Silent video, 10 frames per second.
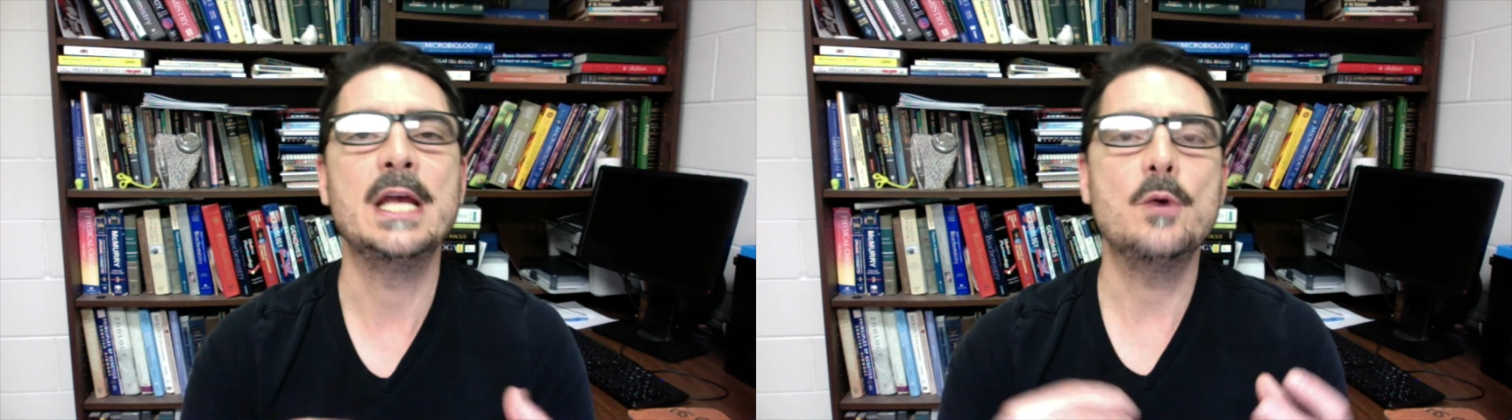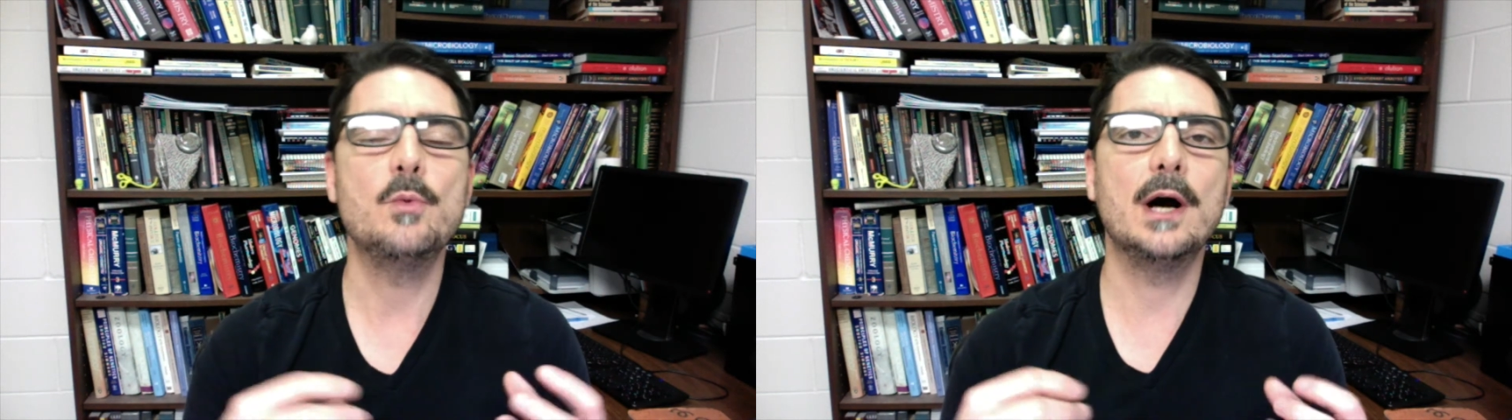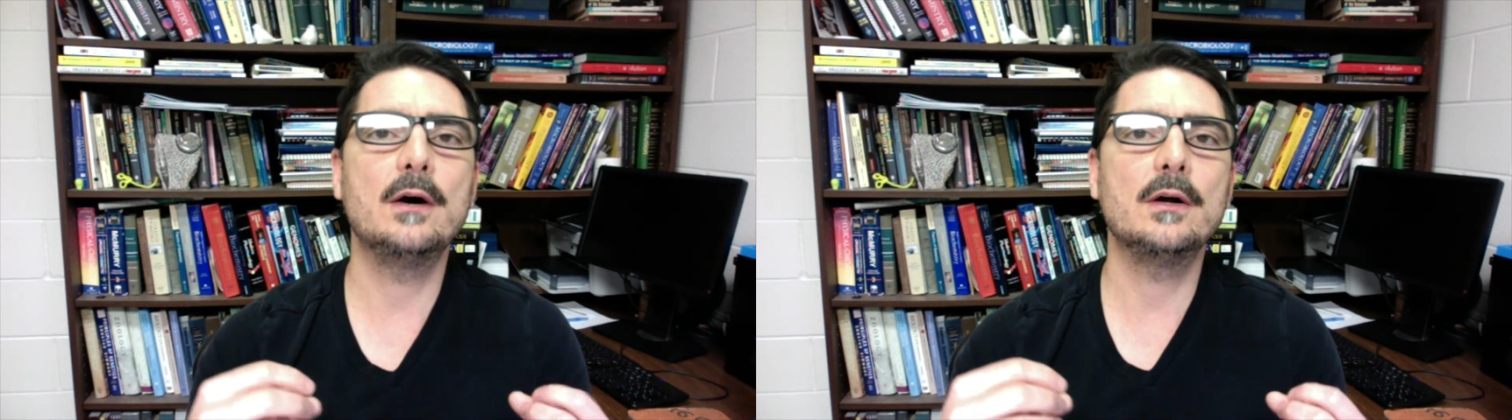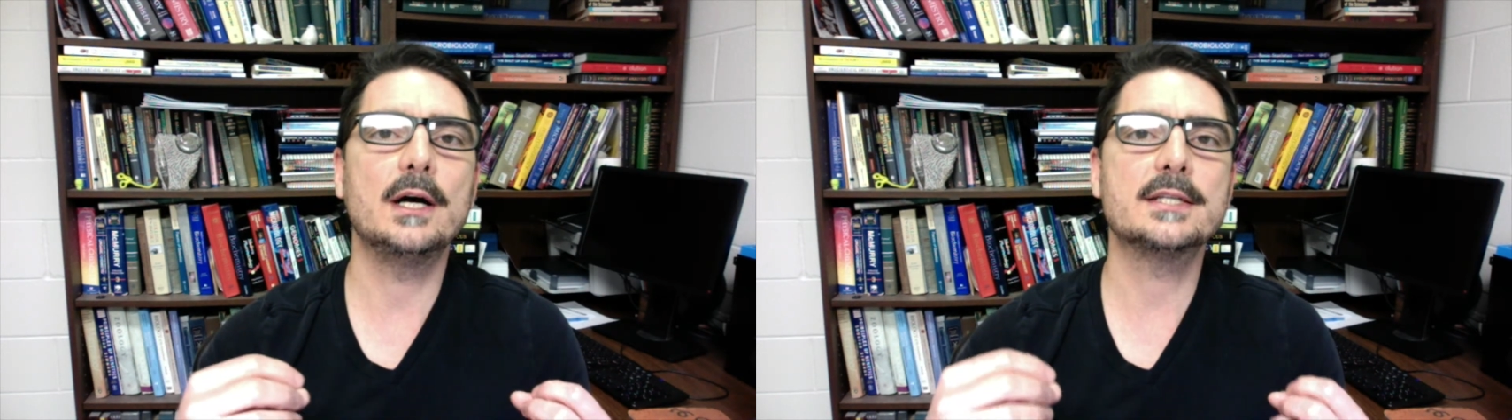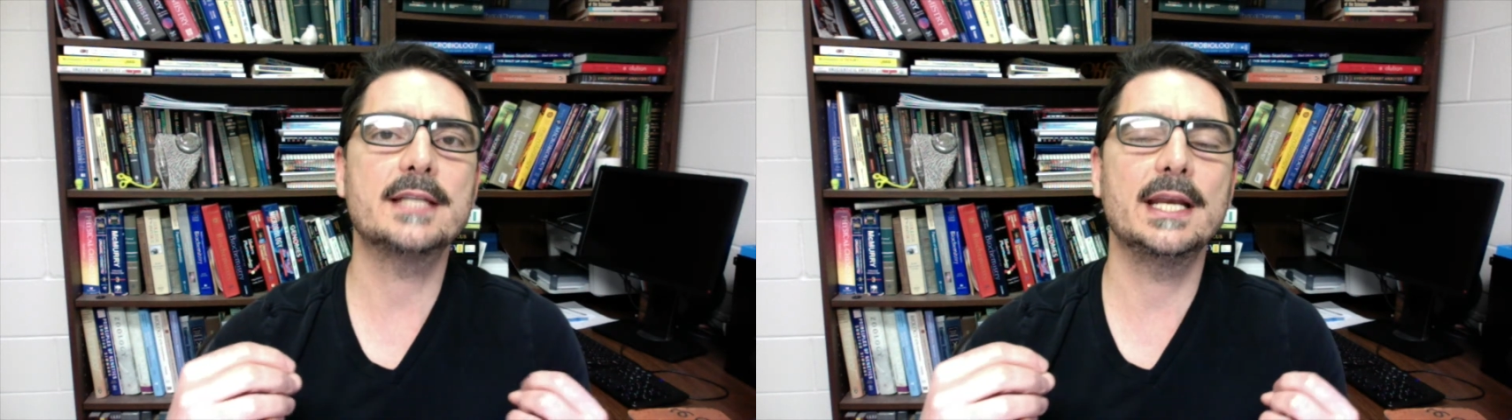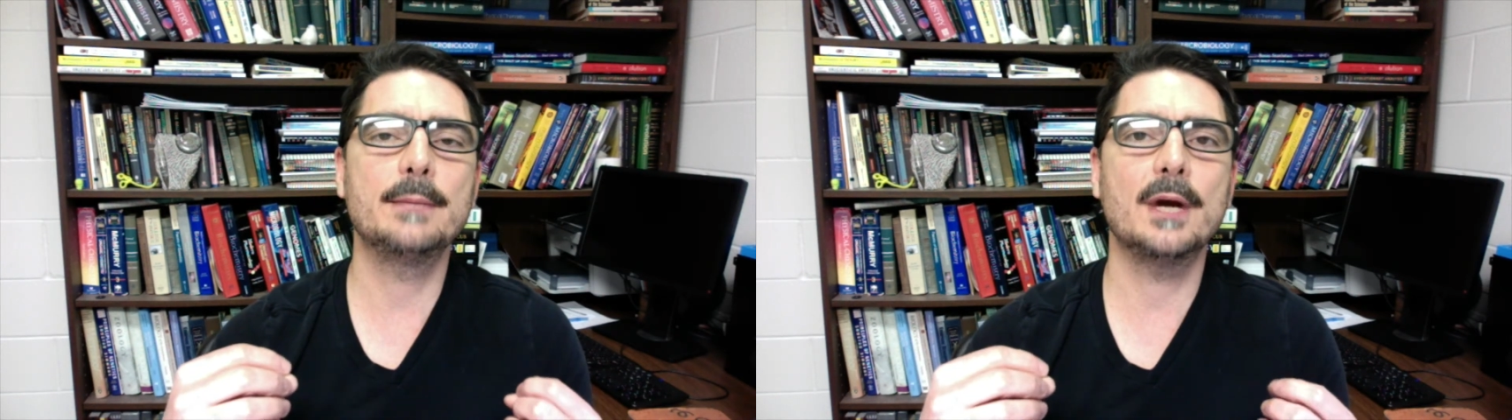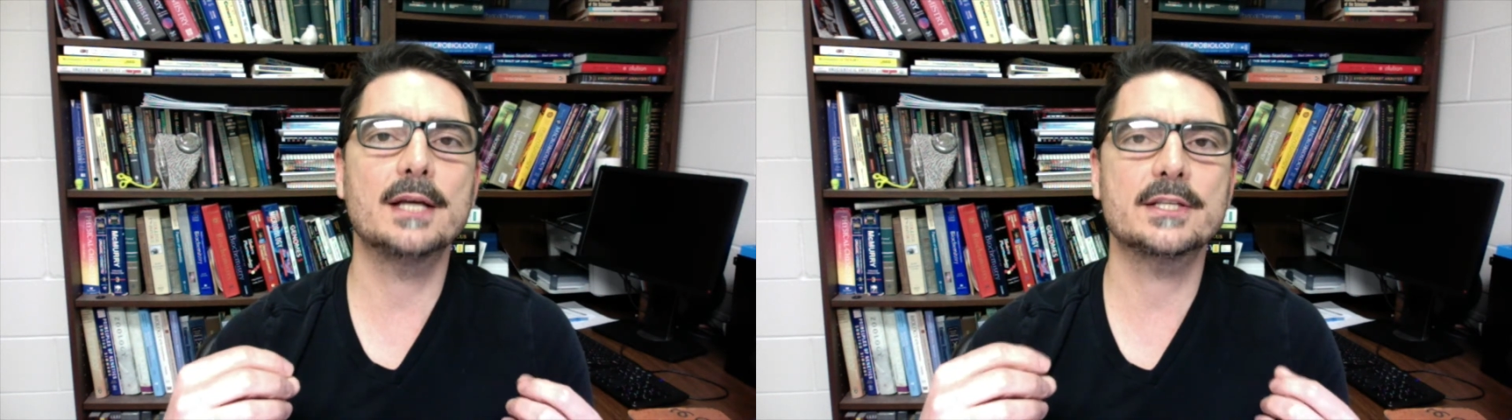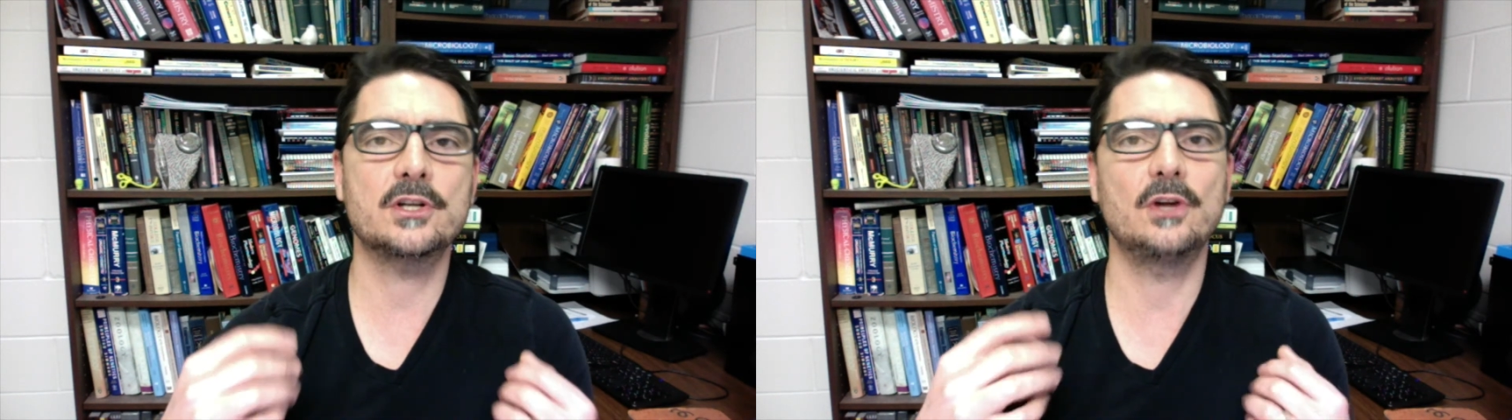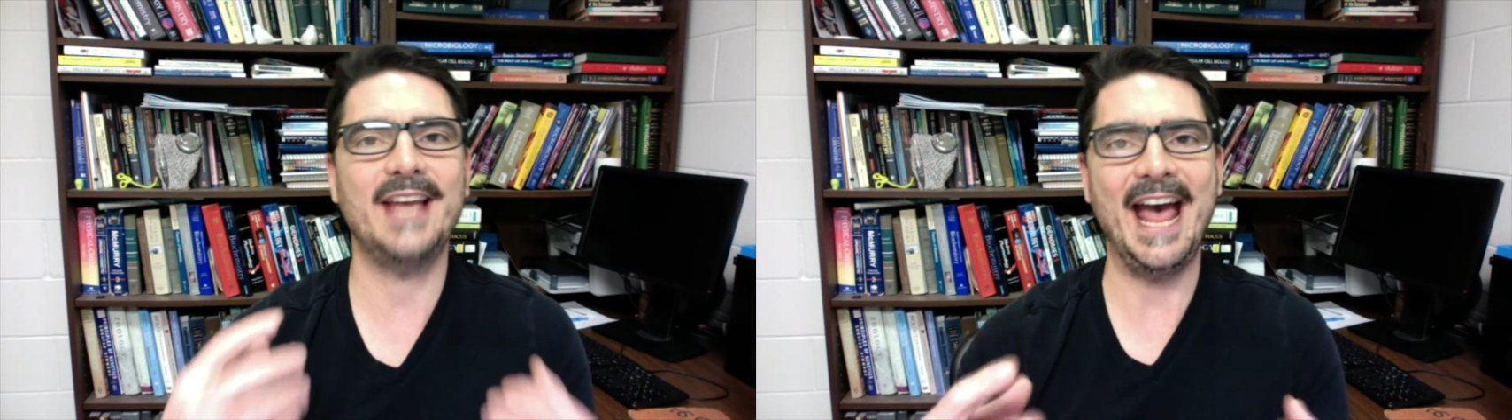Well, a staining process called